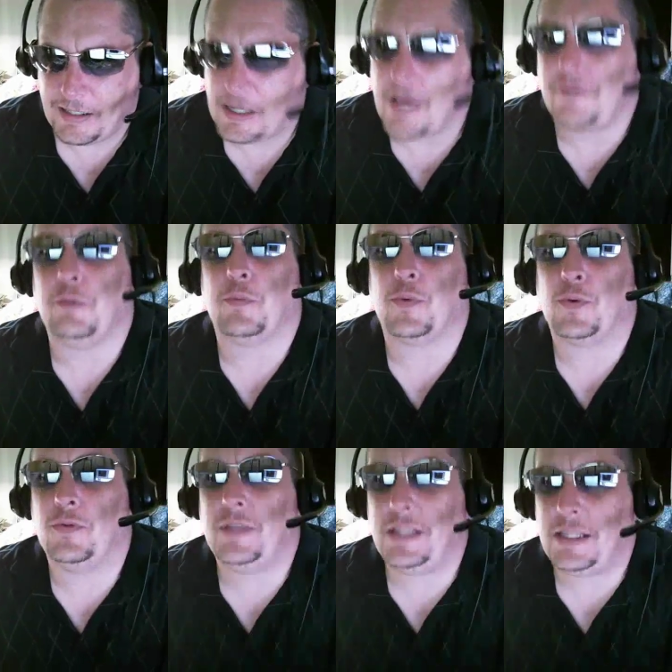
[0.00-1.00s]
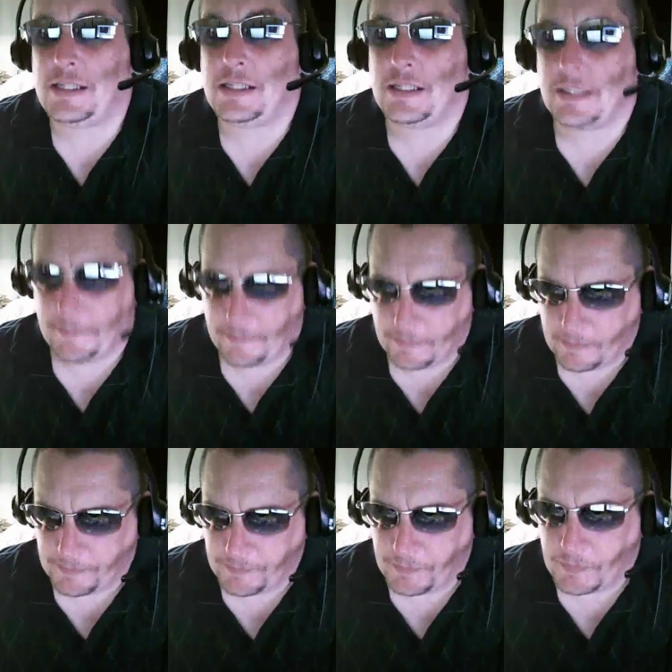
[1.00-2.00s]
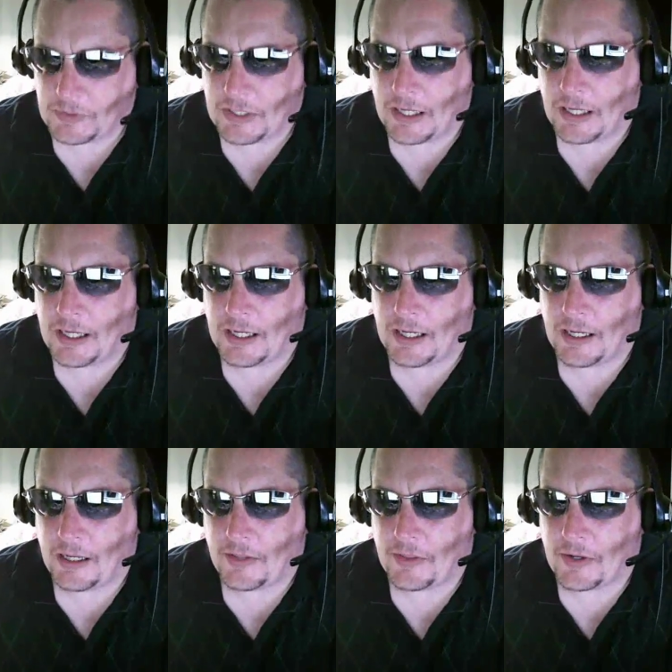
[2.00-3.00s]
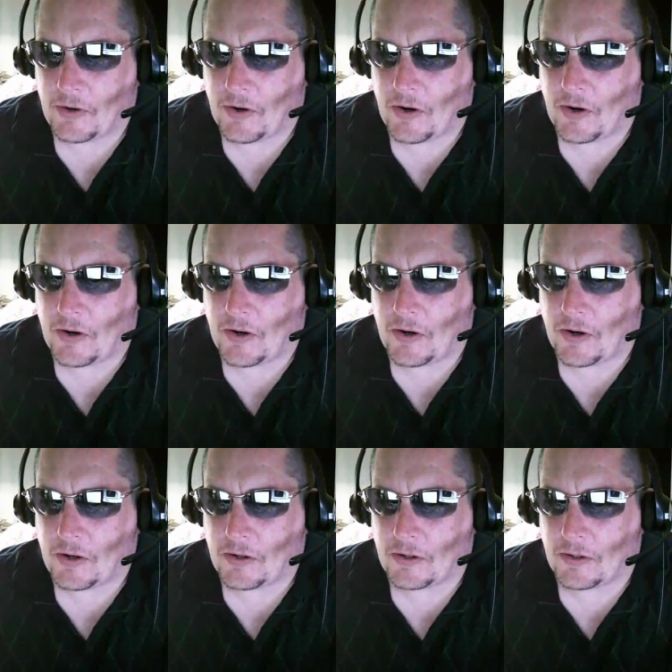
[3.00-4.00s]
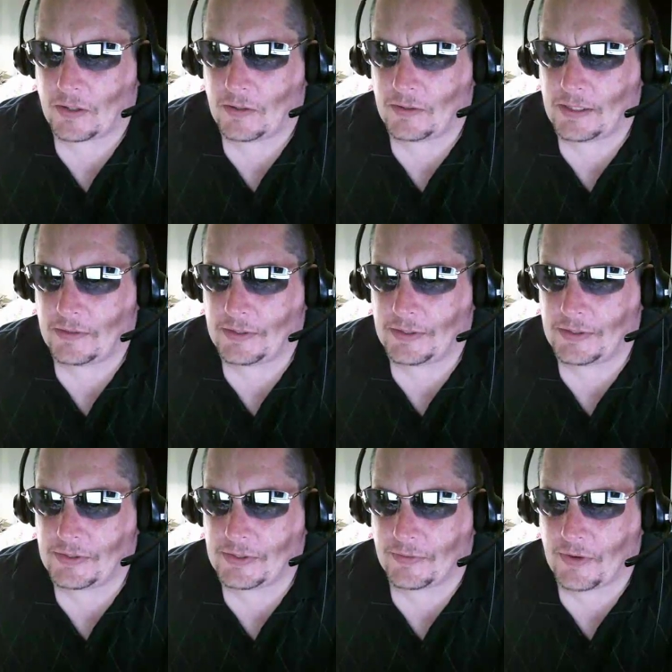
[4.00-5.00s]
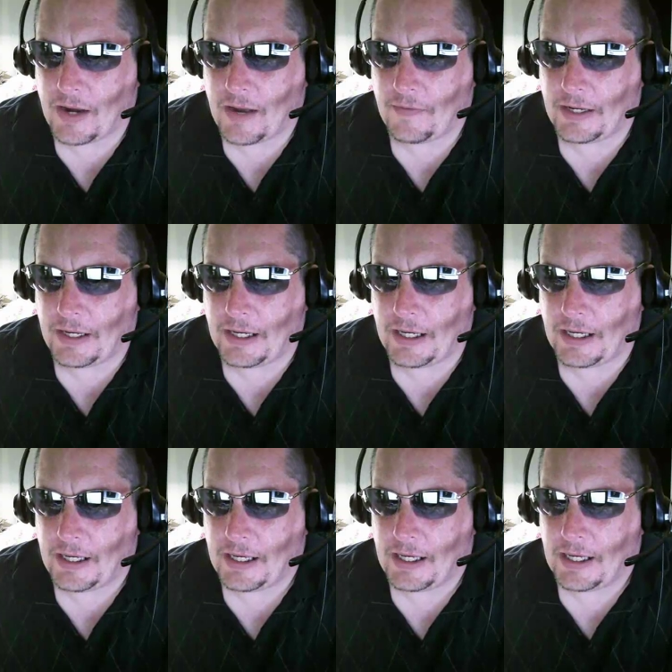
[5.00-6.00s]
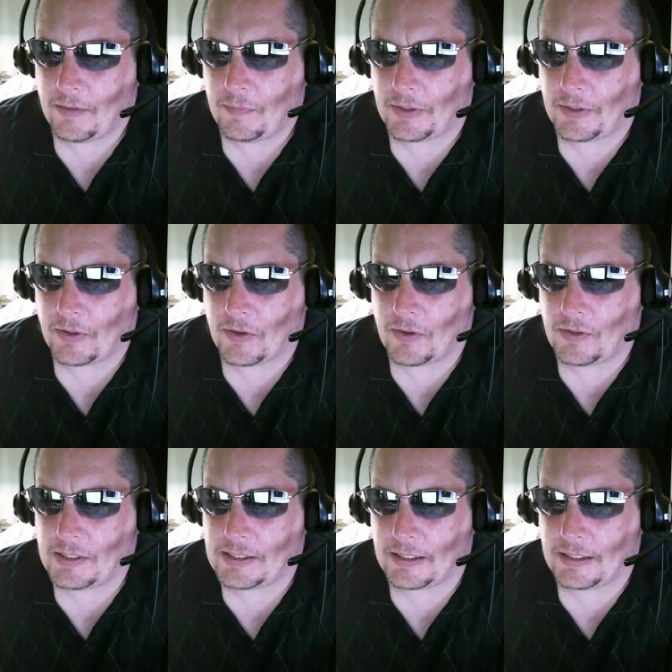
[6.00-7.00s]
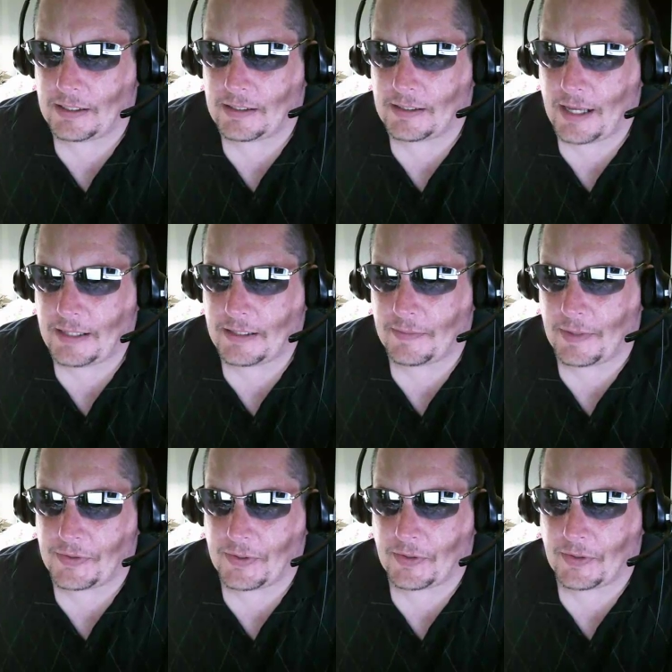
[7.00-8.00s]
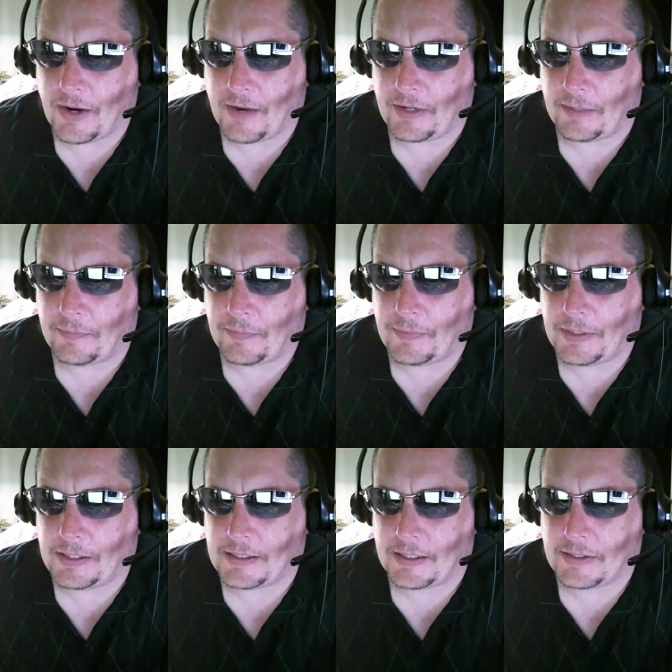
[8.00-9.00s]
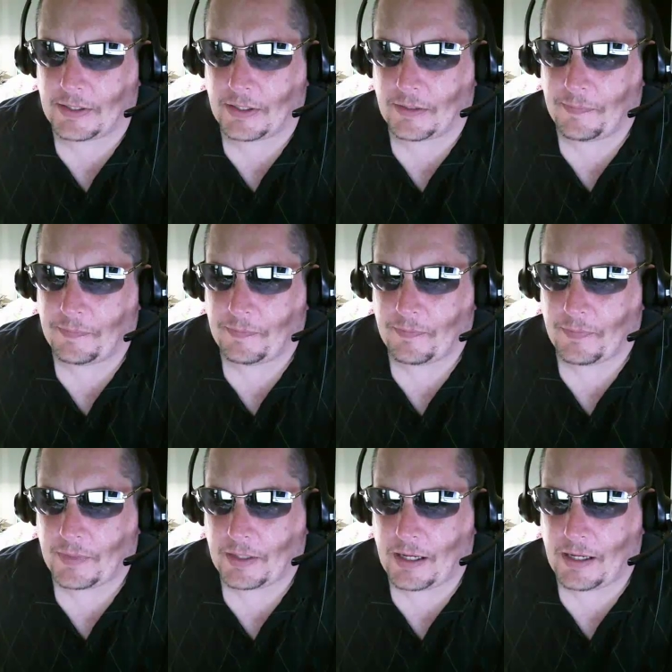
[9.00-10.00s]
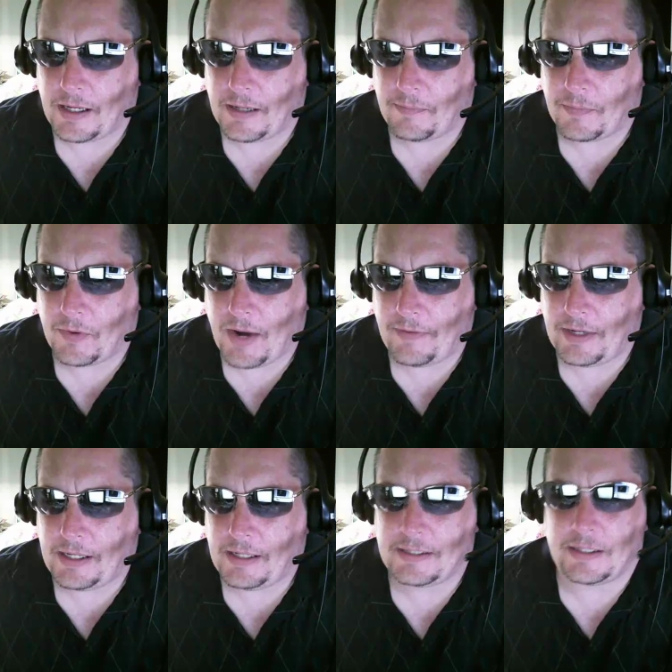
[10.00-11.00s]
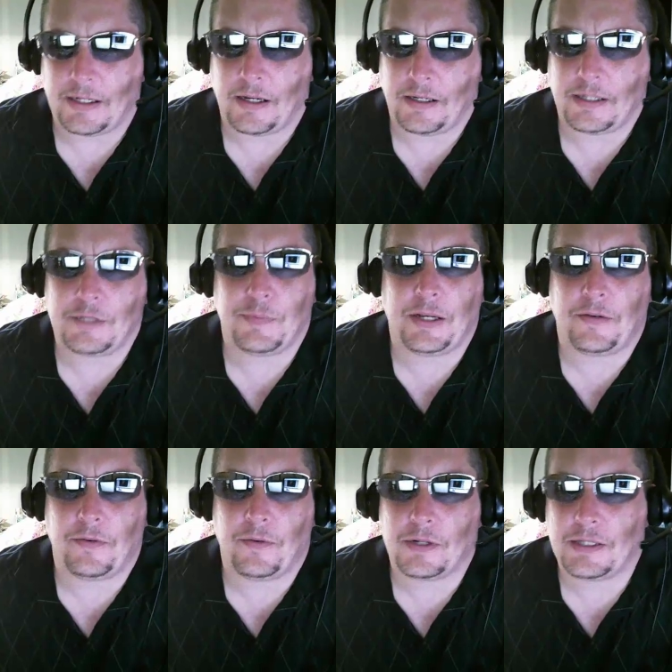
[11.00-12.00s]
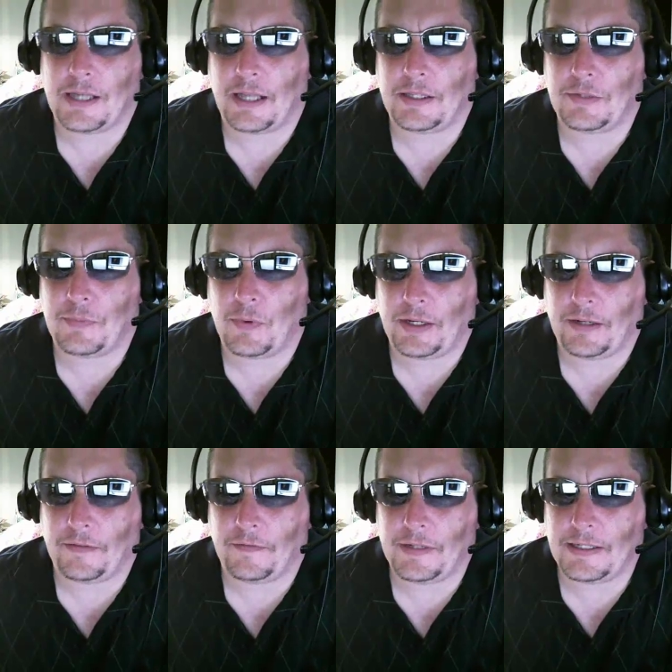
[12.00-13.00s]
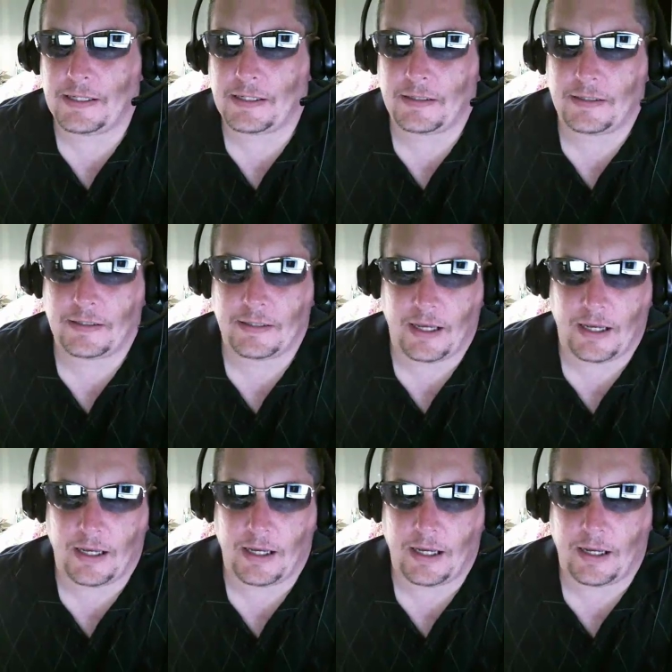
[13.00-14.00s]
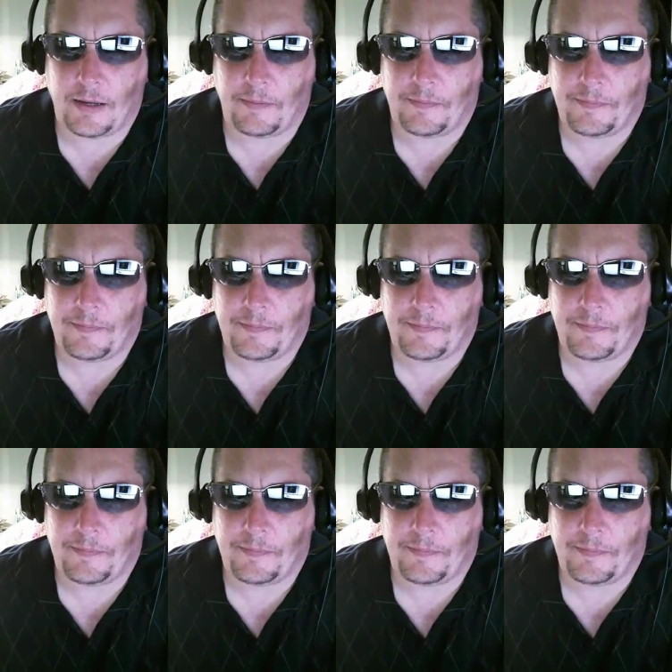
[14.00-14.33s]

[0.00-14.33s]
Have you proven this? Uh, there are low levels of gravity, but there are always at least slight amount of gravity. Please answer. Um, gravity is an unexplained force at this point in physics. Um,